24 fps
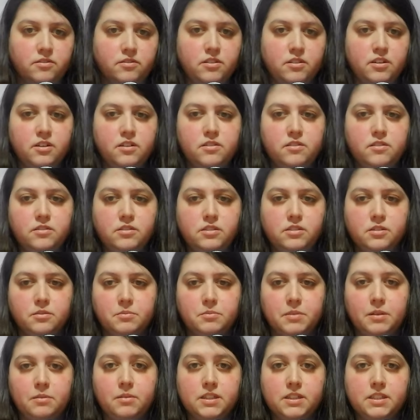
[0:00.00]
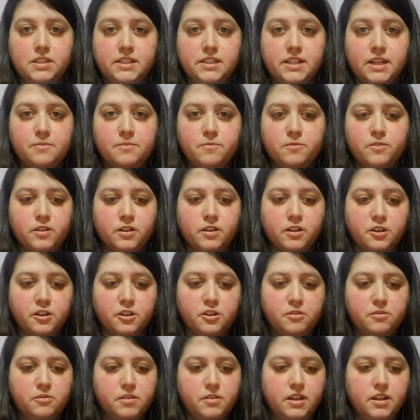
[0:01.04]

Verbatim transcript: So maybe it's time for a new one.